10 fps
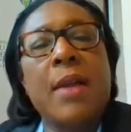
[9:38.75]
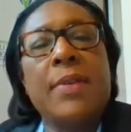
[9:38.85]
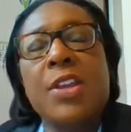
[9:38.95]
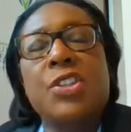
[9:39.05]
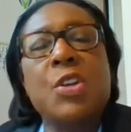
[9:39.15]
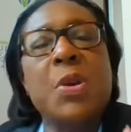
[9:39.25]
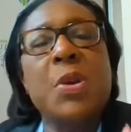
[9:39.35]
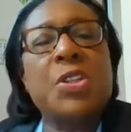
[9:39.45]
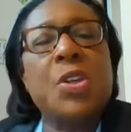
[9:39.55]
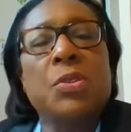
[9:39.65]
I've got so
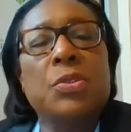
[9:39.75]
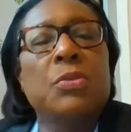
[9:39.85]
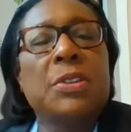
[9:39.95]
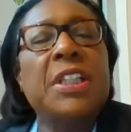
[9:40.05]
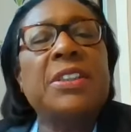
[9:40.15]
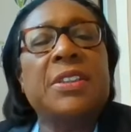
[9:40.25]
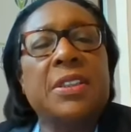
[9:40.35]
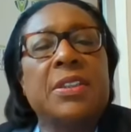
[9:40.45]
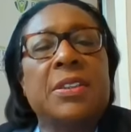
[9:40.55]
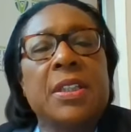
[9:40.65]
much social
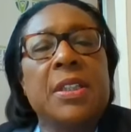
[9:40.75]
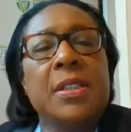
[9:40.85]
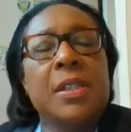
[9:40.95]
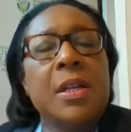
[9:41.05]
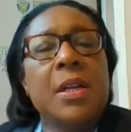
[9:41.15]
distancing.